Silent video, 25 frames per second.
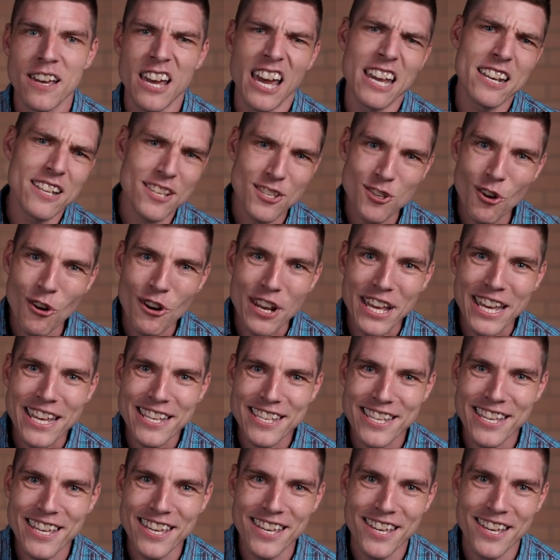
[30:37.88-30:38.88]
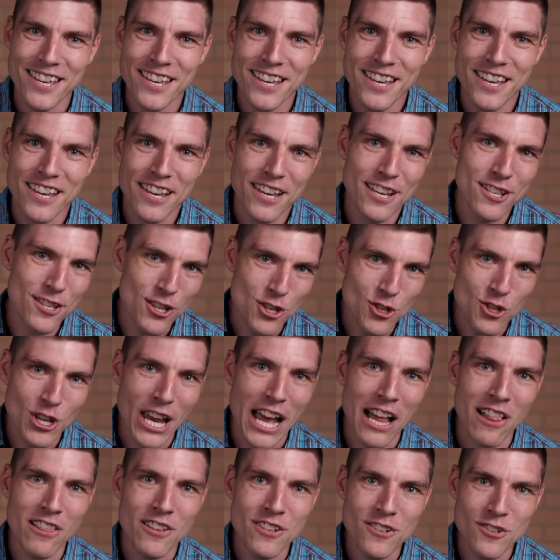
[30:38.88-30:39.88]
And it's not easy. It's a
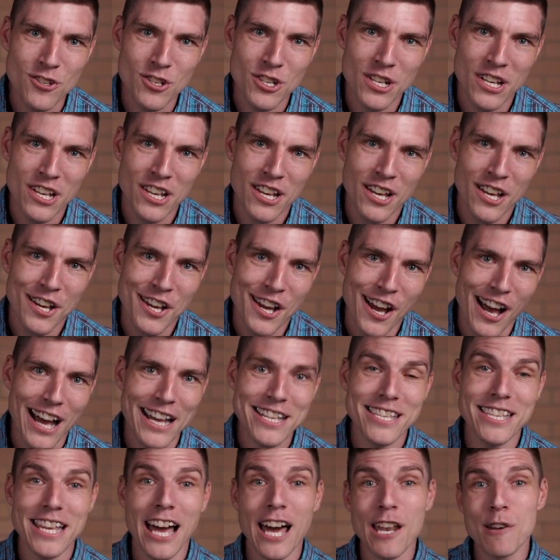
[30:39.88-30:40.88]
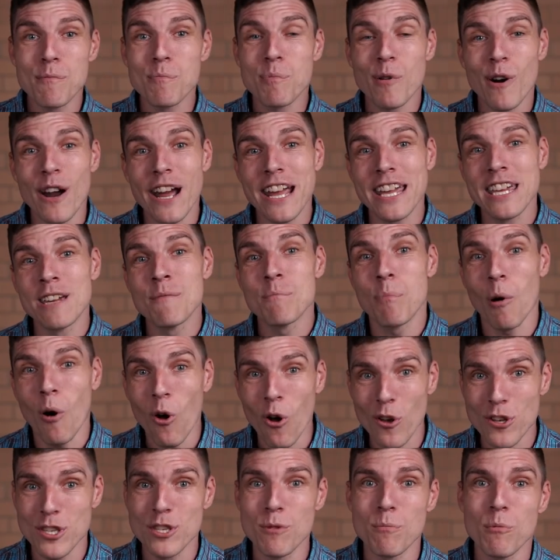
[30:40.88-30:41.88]
challenge. I started praying
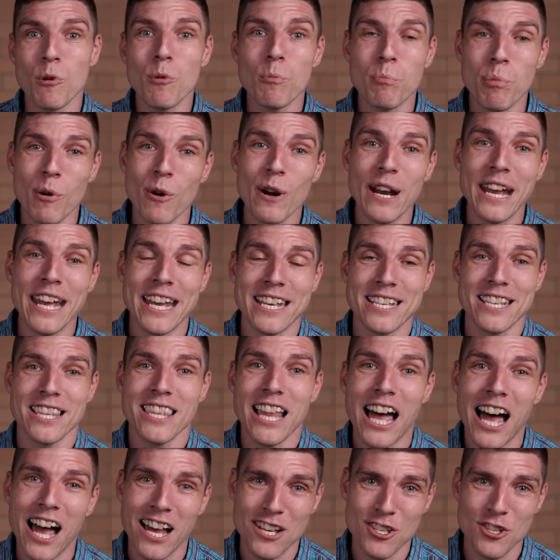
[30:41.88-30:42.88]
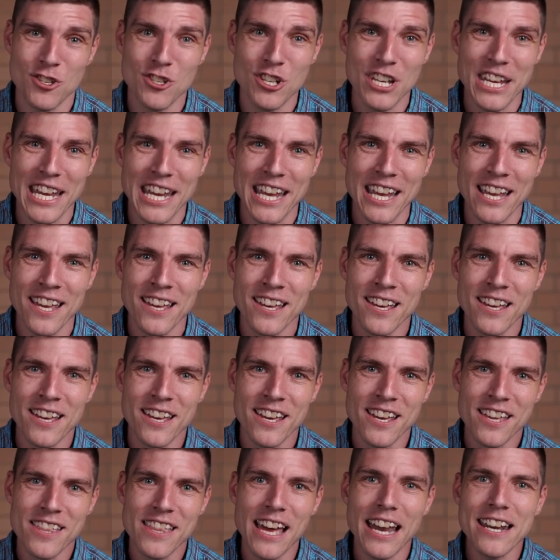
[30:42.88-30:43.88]
impossible prayers last year.
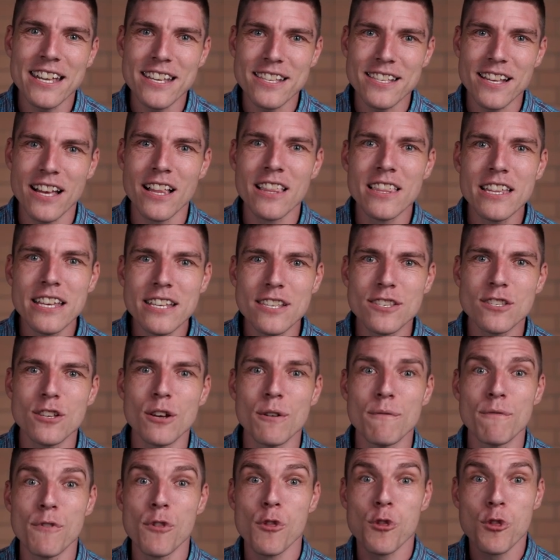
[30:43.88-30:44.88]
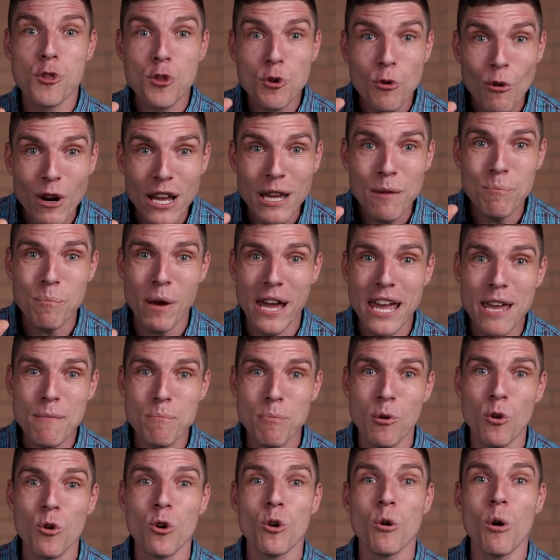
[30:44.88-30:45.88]
That is a list of three
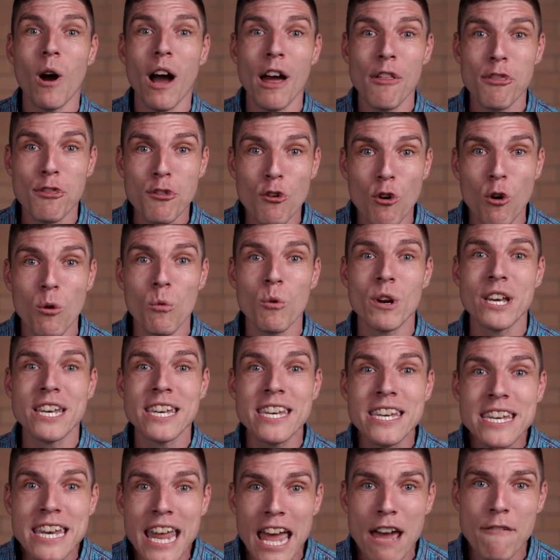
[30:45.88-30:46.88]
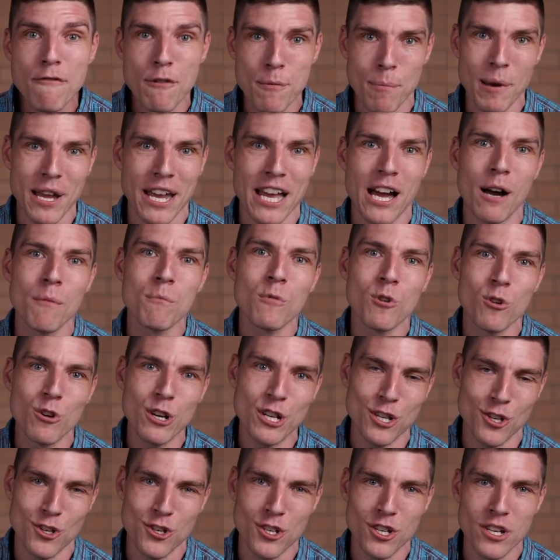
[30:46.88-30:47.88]
people who I thought would never become
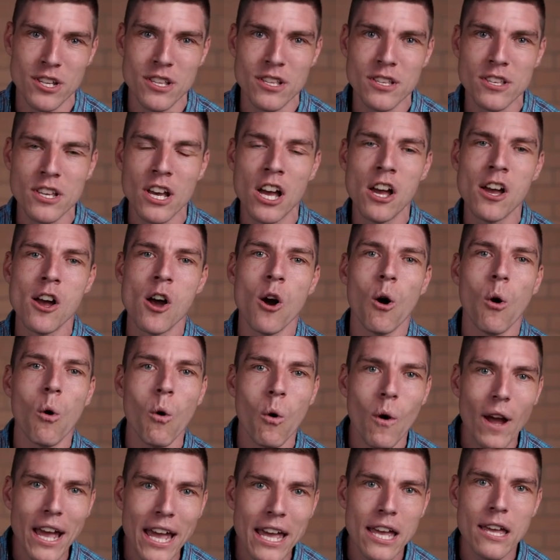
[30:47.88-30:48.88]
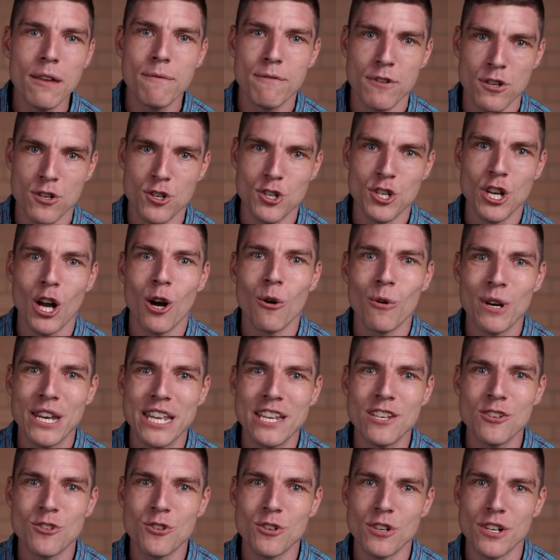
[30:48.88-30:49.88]
Christians or even show an
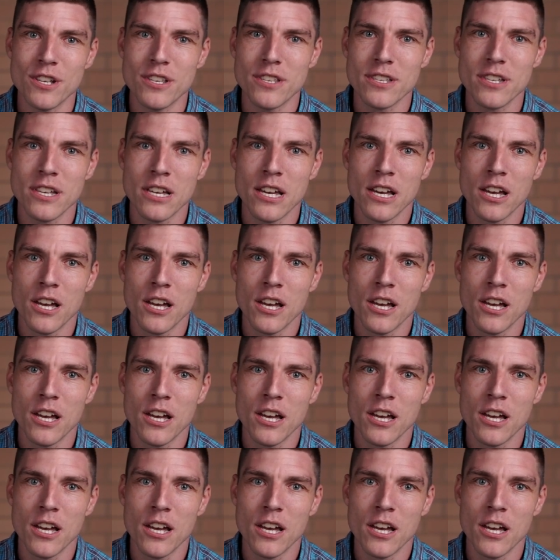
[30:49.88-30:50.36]
interest.